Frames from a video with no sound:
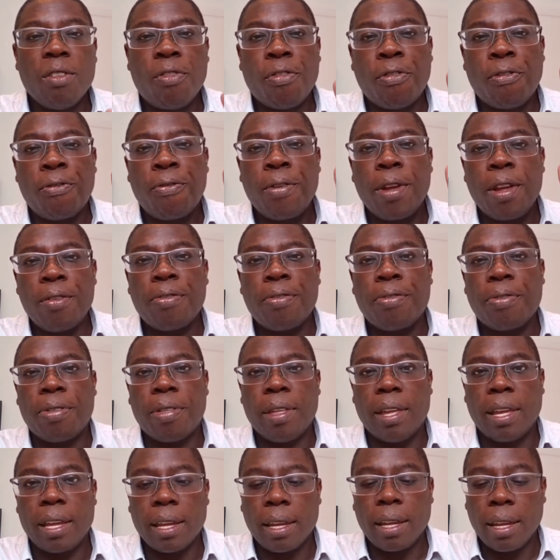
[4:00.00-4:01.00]
the 5th
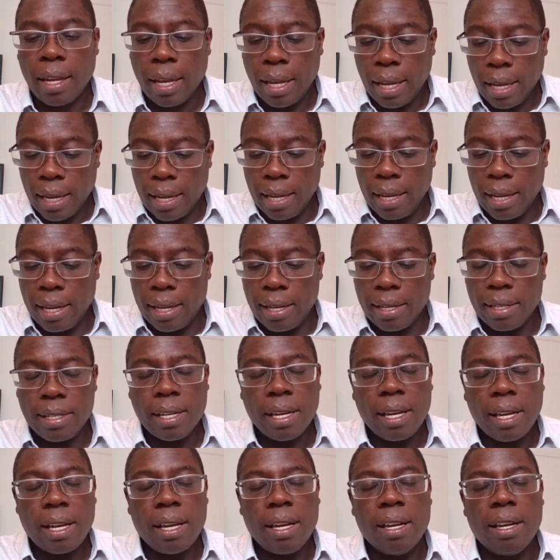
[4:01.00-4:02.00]
thing
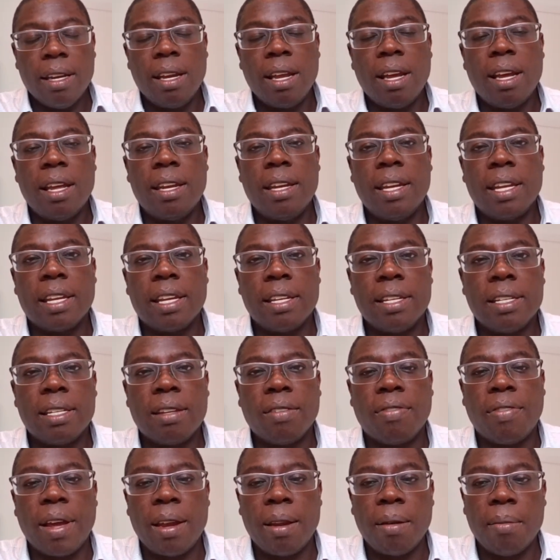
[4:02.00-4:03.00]
is learning and
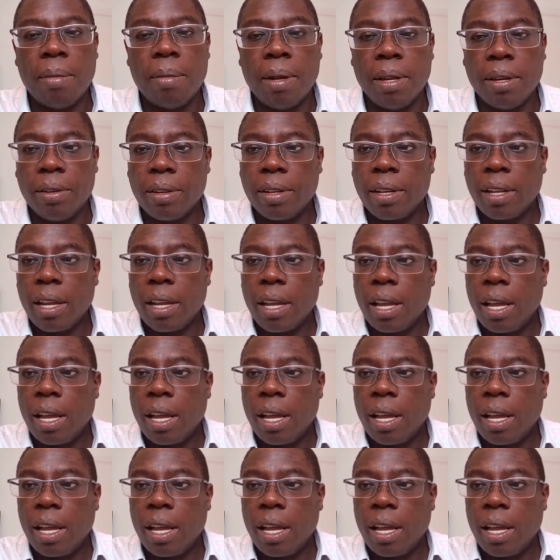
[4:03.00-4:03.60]
development.